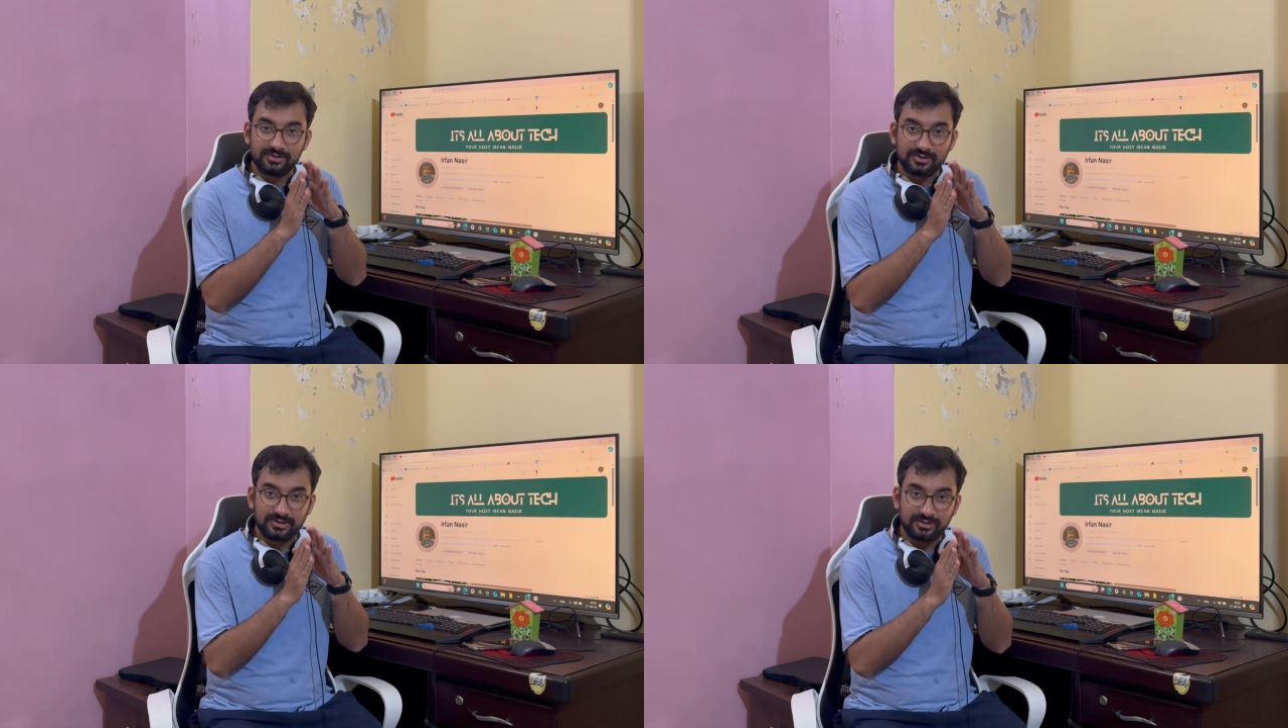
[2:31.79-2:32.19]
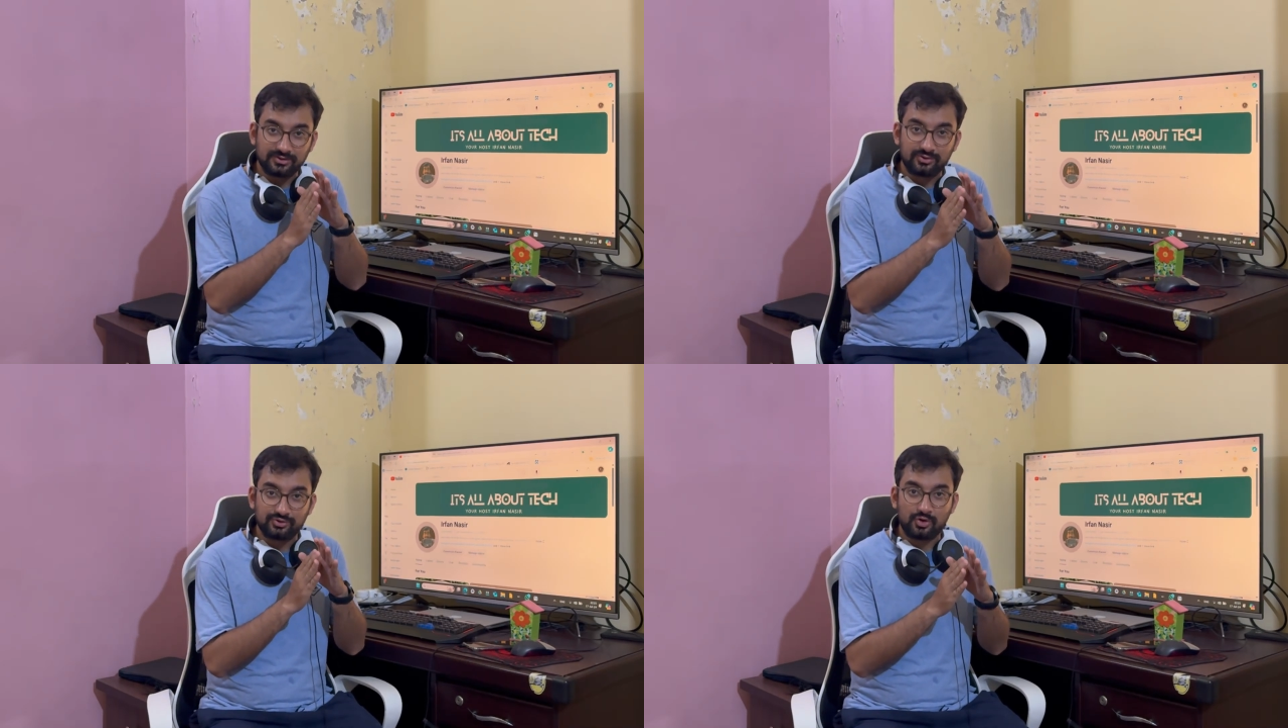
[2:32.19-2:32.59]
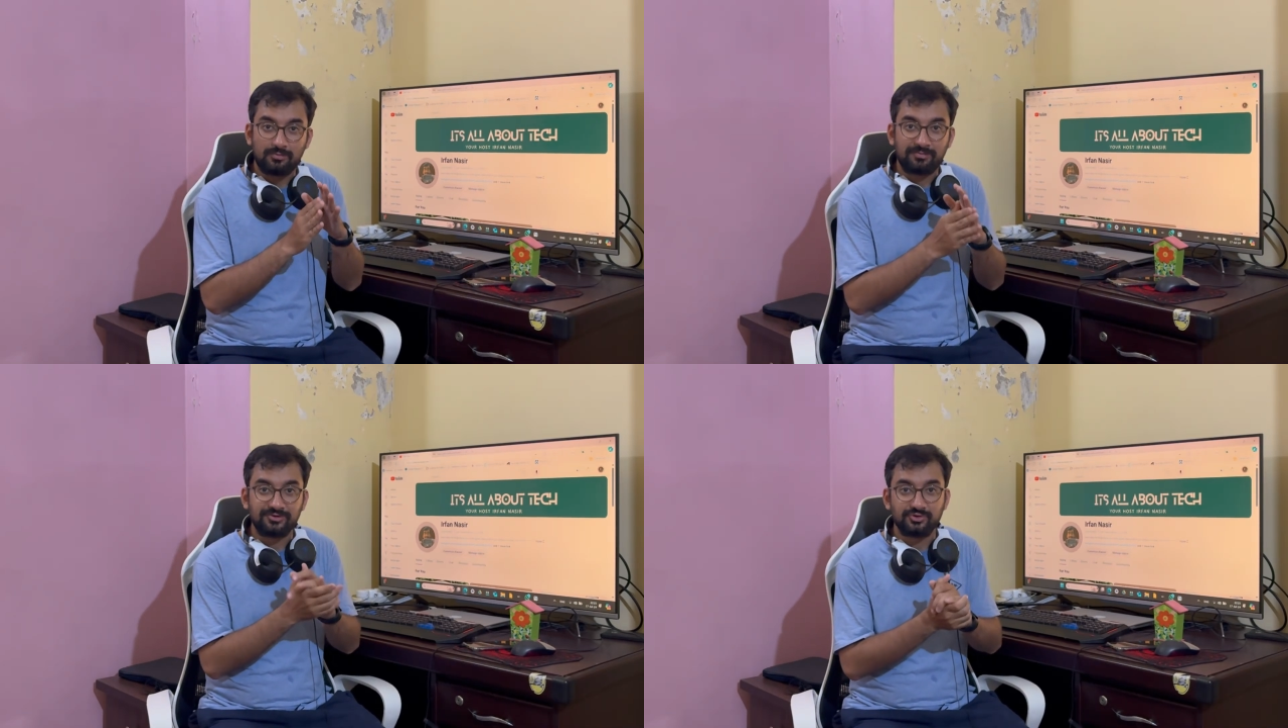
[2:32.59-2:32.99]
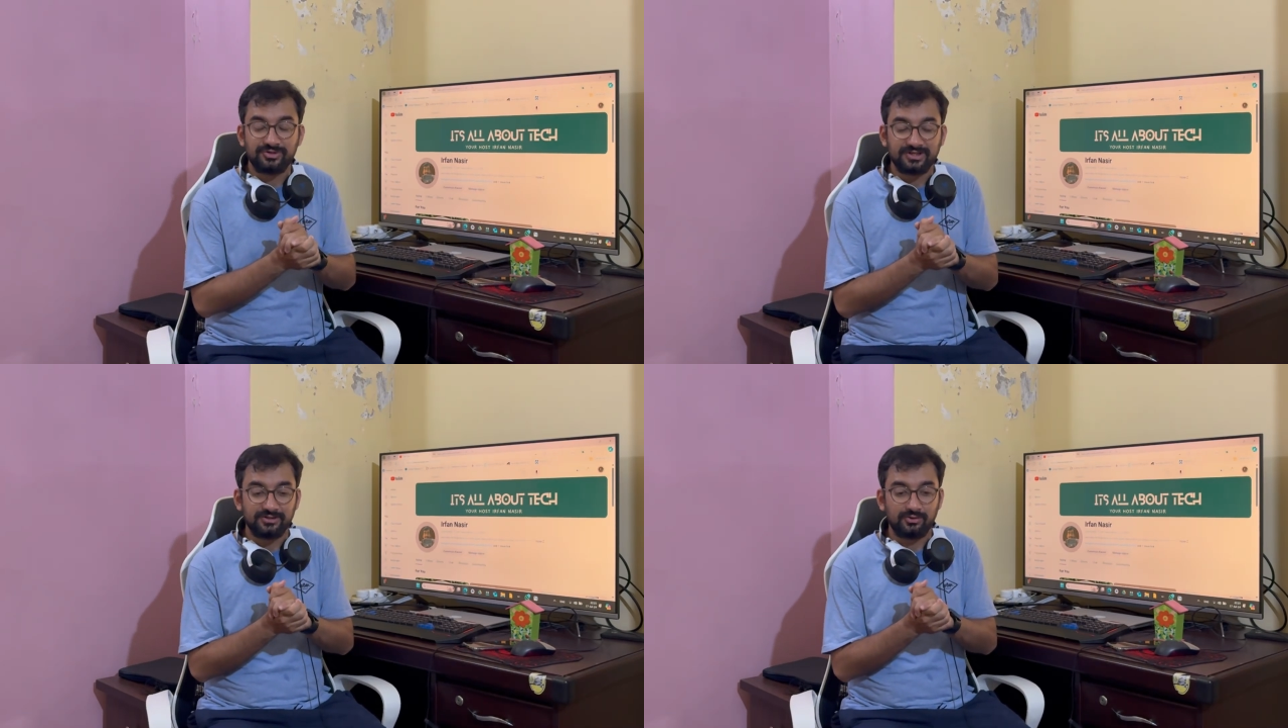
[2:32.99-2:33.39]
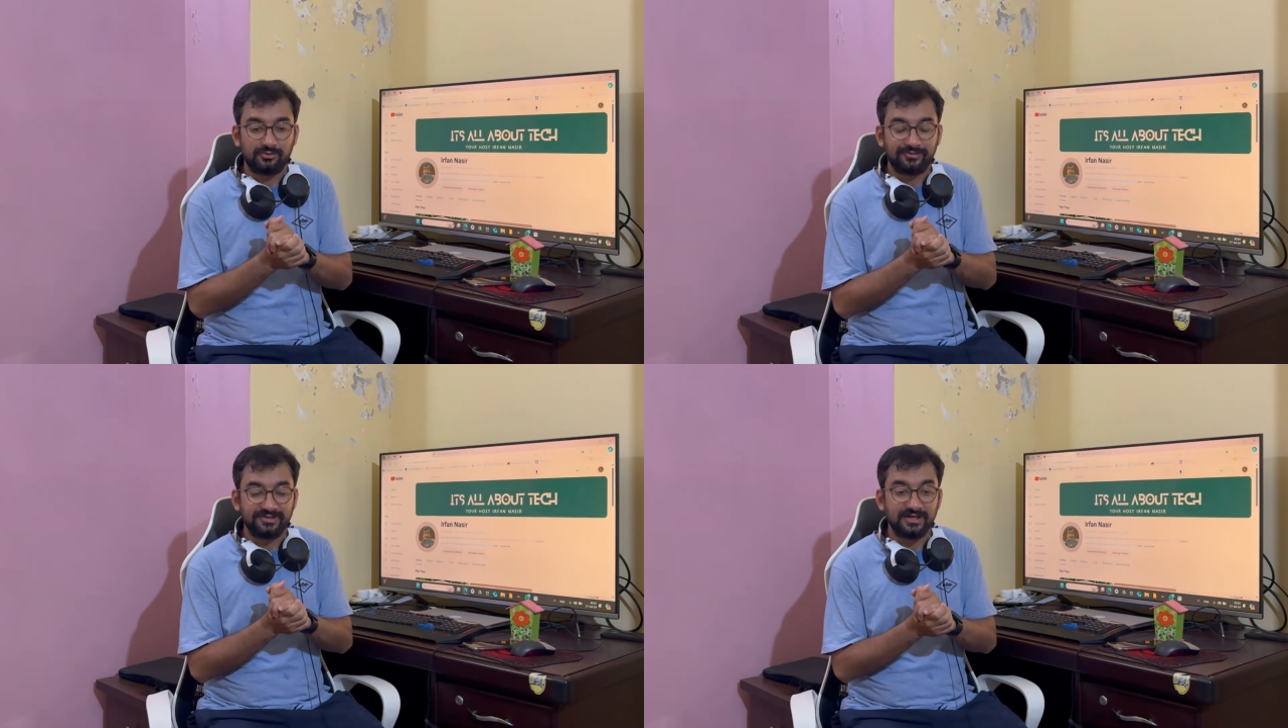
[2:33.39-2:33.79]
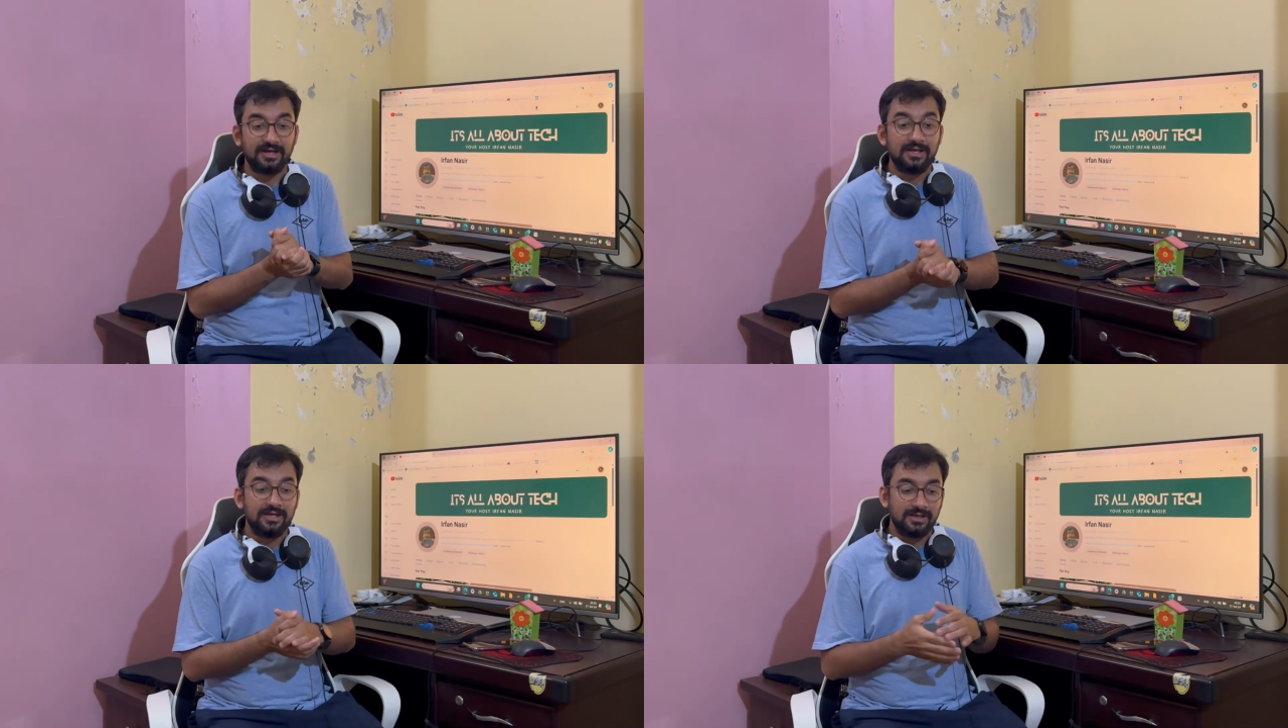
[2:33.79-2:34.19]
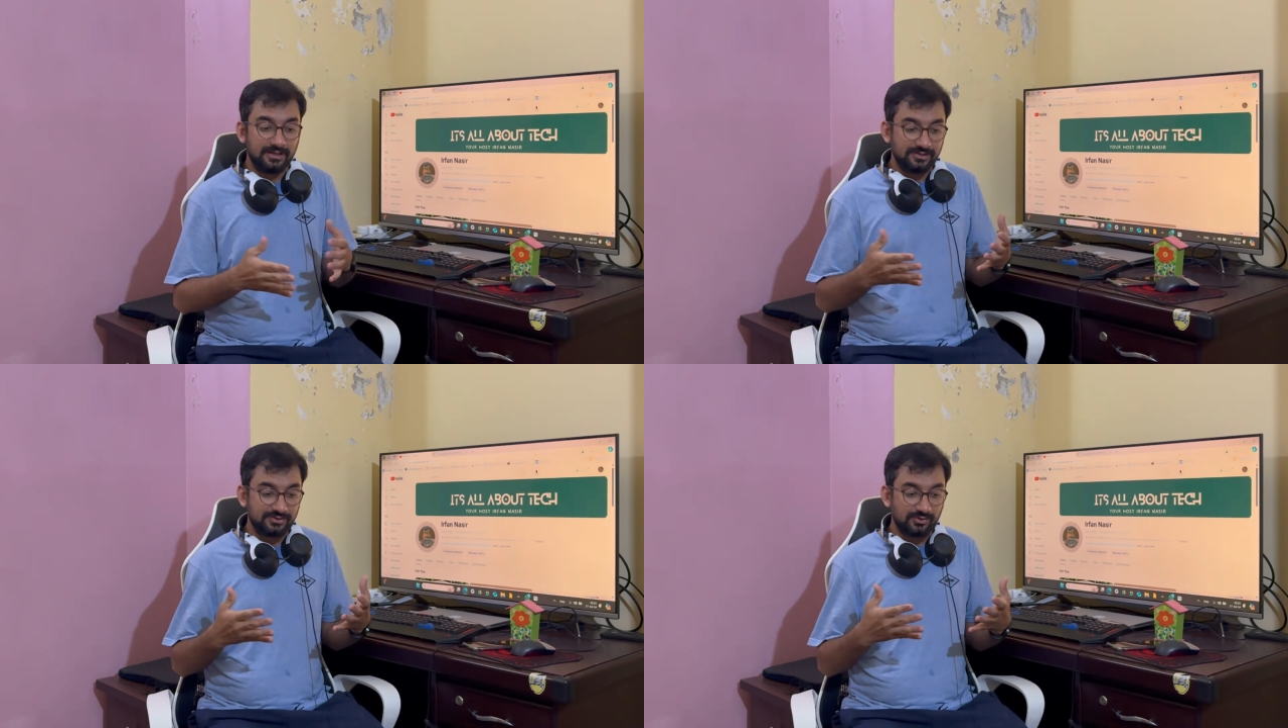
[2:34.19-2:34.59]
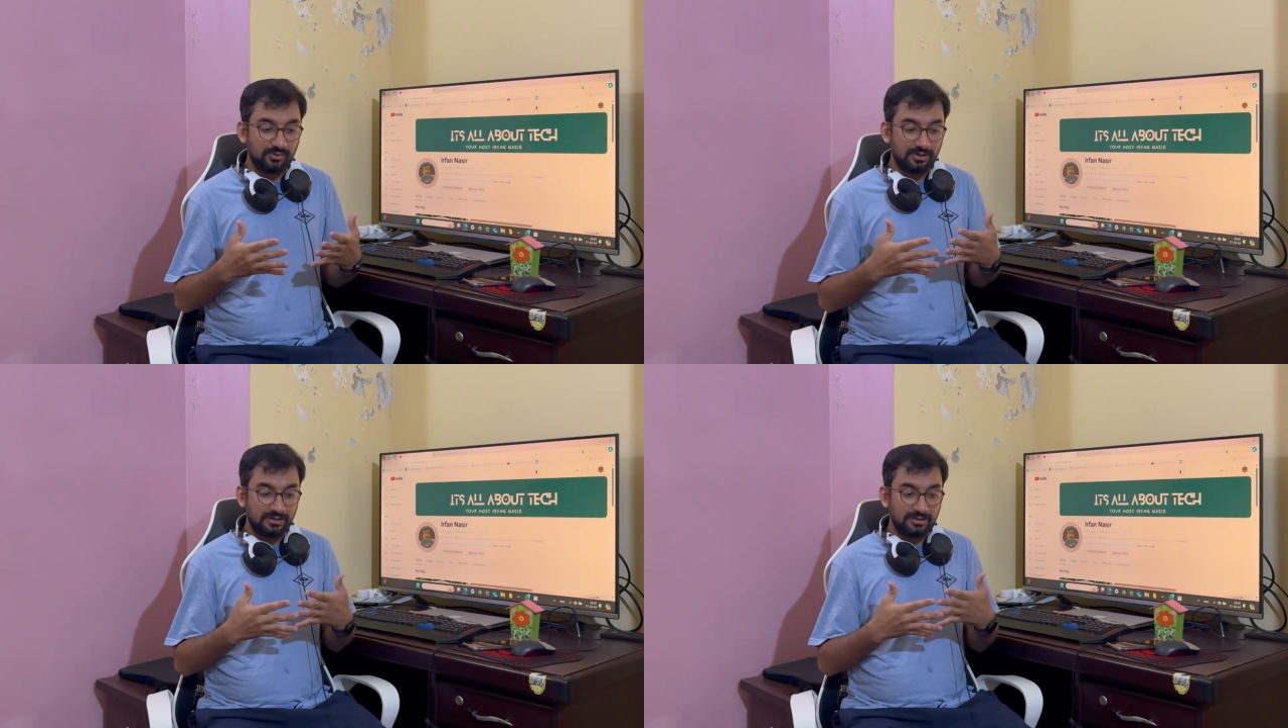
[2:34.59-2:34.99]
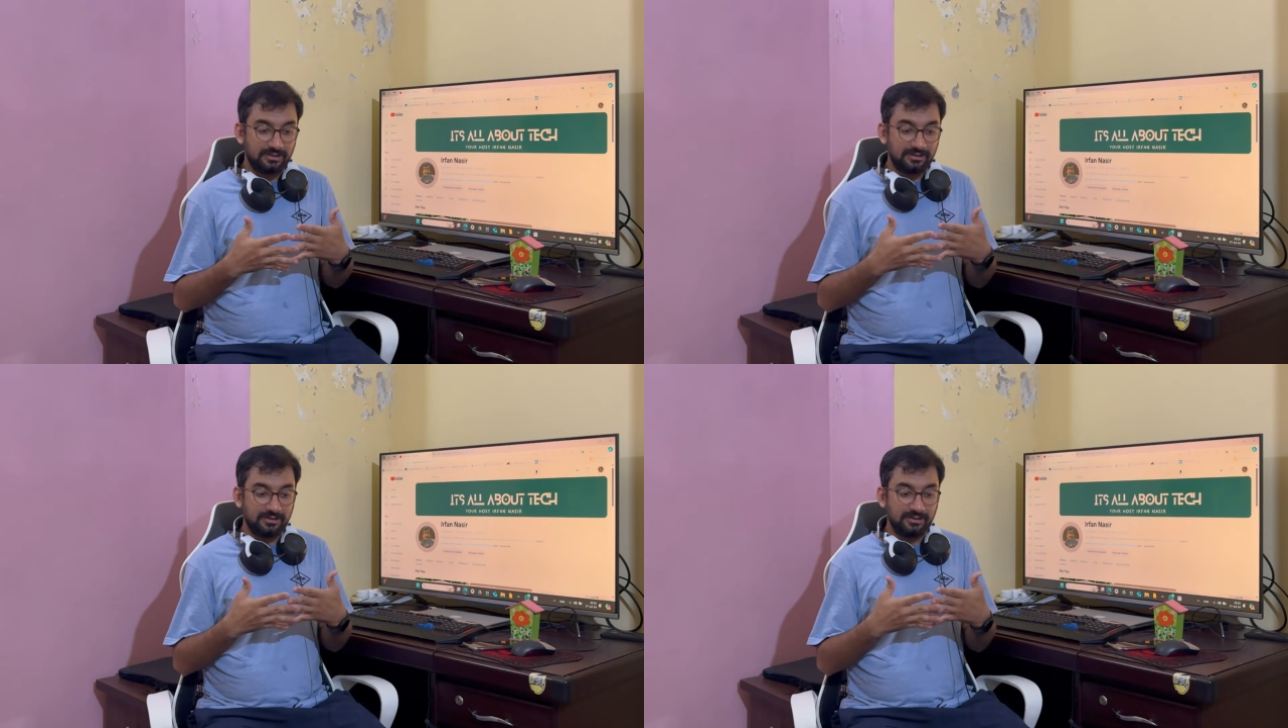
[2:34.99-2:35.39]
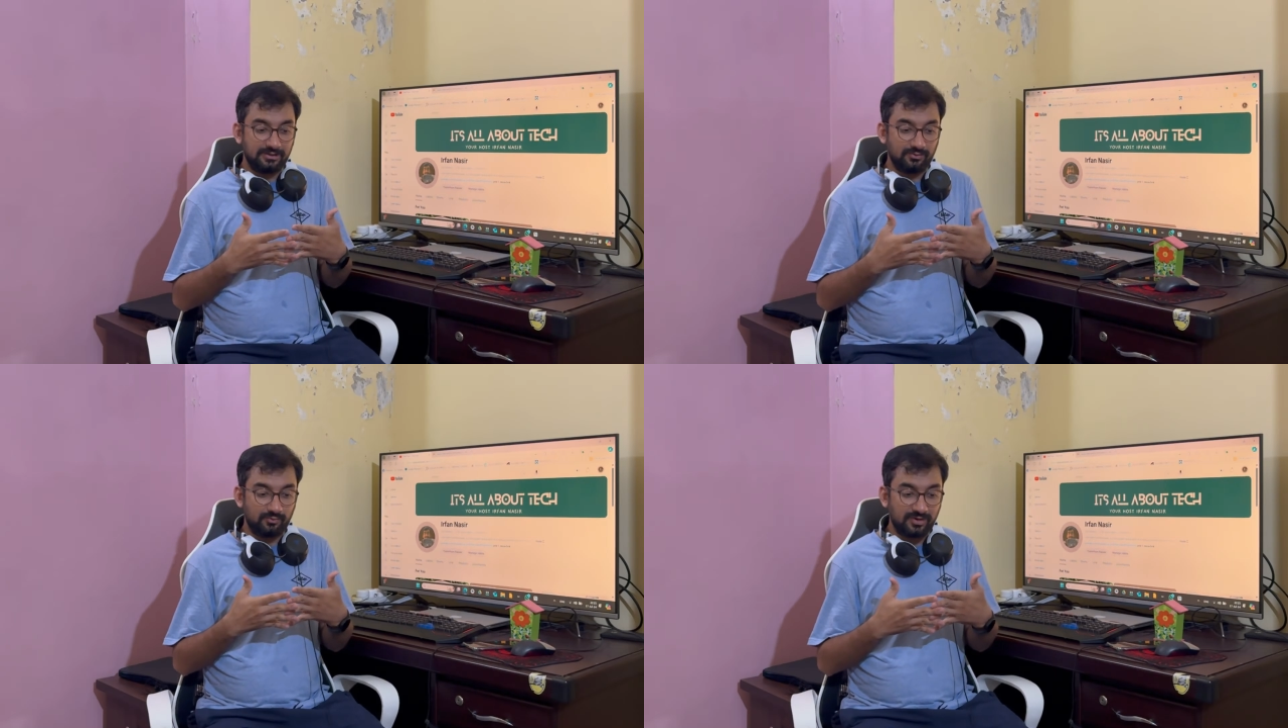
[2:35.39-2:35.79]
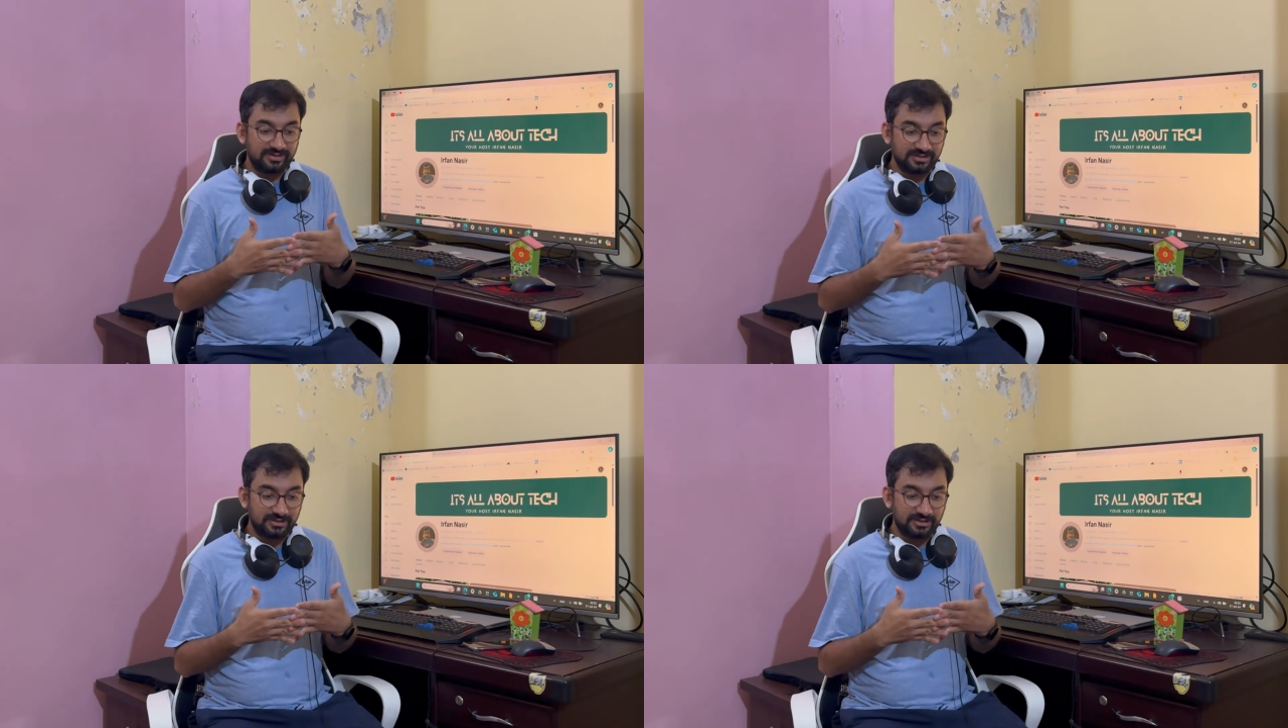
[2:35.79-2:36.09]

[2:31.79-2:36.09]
uh, you know job opportunity in, over there so what